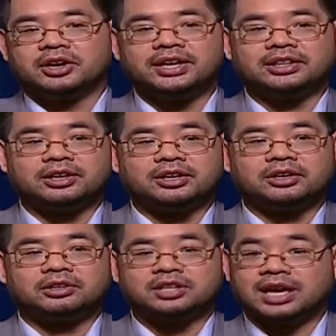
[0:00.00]
during
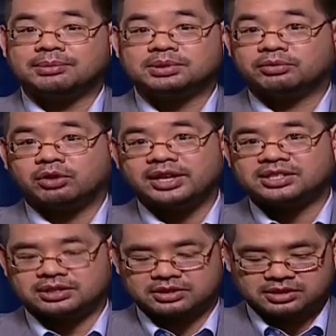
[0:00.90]
their times of
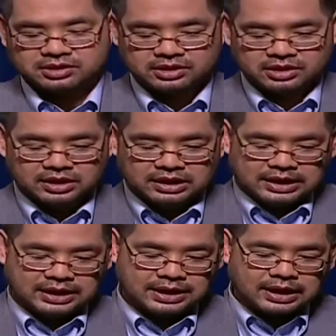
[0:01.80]
crisis.
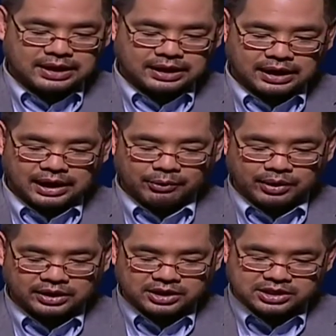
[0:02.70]
And
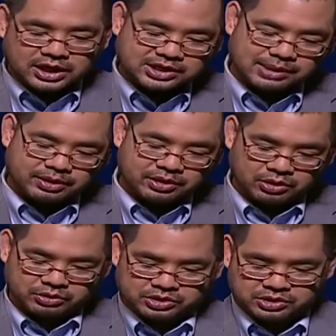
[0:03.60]
I want to discuss some
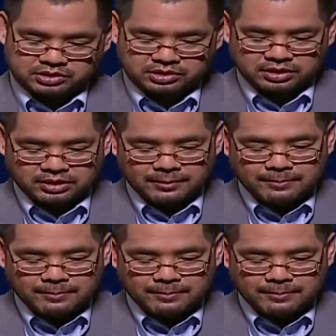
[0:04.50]
of those.